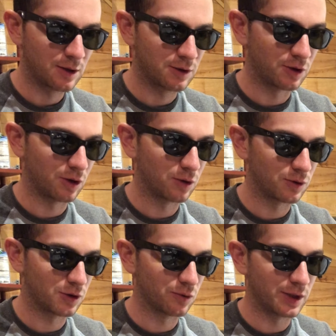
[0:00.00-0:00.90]
So
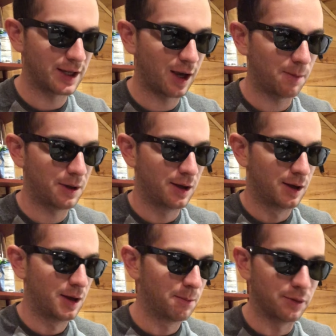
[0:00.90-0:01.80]
just to recap,
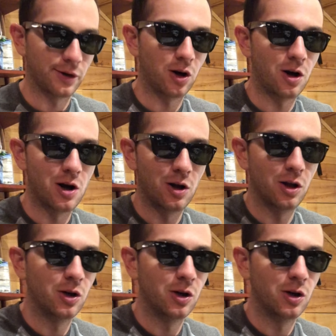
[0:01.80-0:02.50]
put all